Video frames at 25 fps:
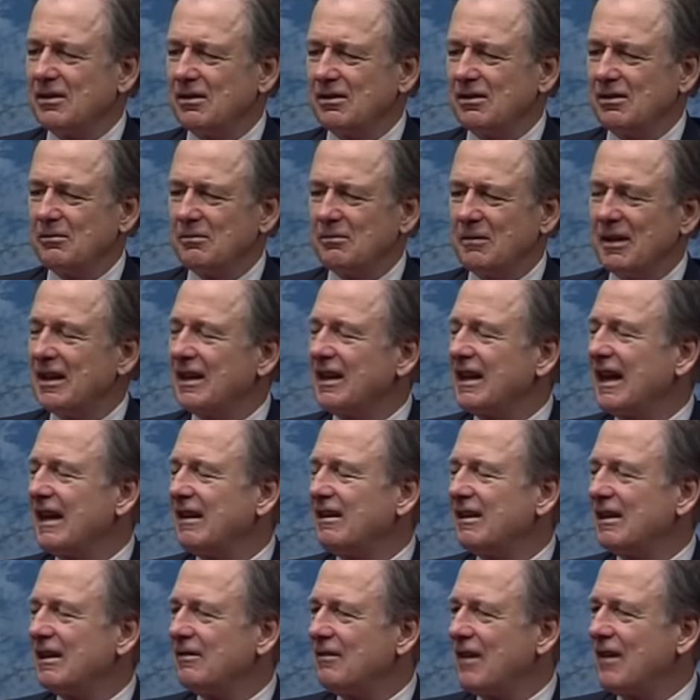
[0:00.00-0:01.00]
to
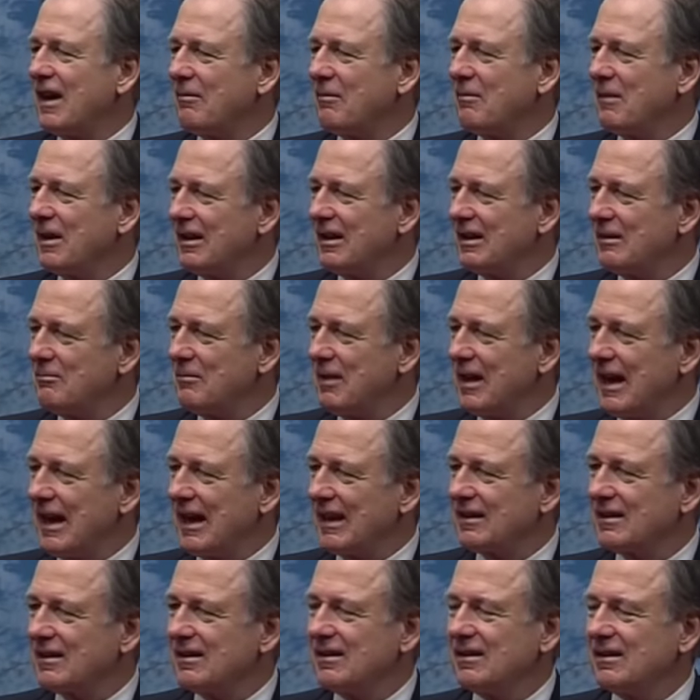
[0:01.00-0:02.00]
mitigate environmental
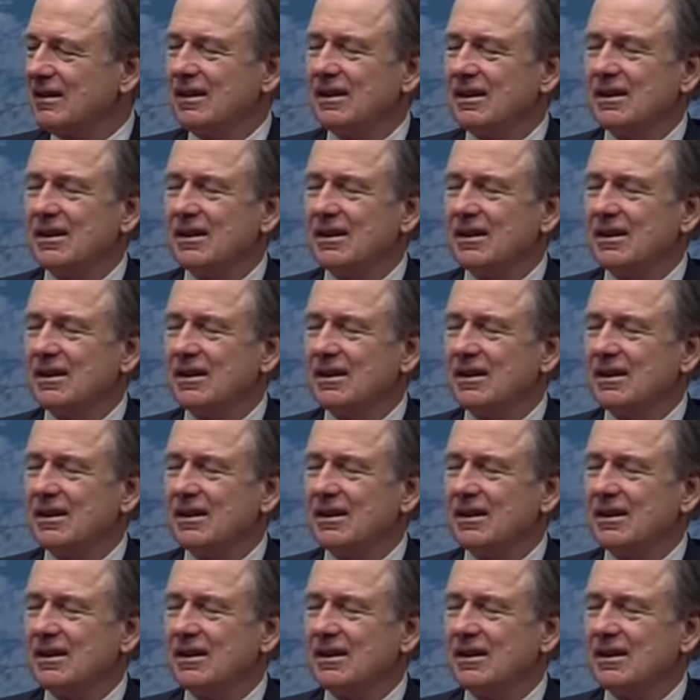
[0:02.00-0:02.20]
impacts.